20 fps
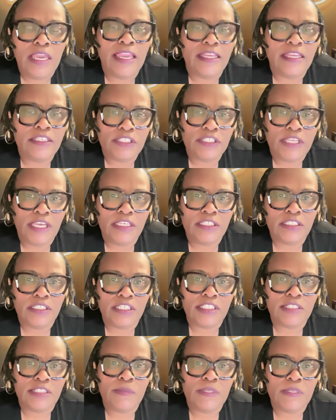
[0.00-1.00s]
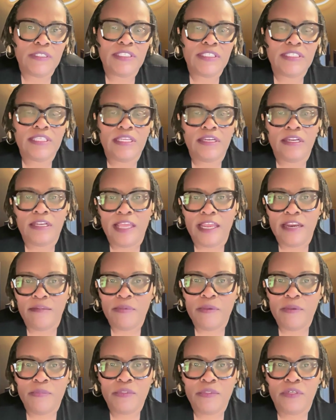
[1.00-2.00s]
education expenses that a lot
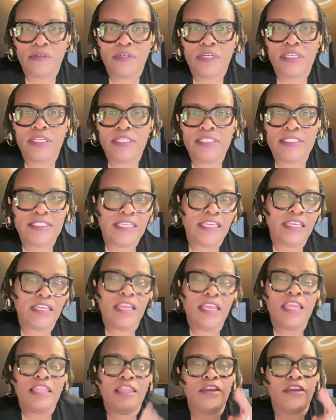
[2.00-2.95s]
of people don't understand,